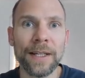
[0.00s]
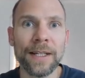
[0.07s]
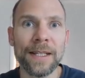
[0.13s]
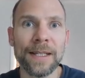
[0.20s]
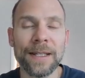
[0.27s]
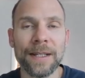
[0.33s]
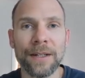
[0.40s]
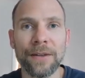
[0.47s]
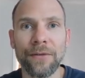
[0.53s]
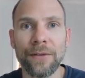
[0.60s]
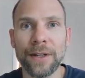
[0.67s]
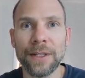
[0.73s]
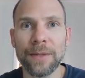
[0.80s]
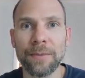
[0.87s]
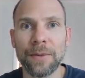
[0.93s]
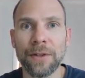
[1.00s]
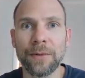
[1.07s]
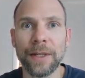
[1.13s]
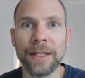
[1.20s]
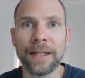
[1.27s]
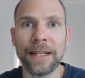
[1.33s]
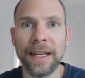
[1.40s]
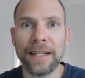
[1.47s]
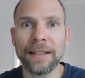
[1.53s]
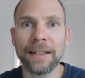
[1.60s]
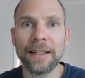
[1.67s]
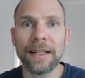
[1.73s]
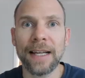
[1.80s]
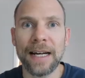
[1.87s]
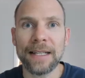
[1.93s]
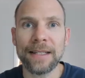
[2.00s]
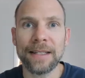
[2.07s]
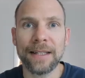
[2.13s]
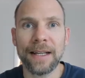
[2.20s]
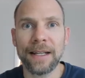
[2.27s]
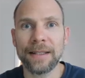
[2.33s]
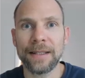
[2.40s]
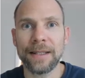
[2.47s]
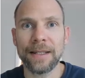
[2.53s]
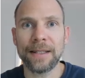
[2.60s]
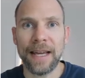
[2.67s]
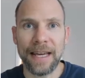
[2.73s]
is the difference between latent class analysis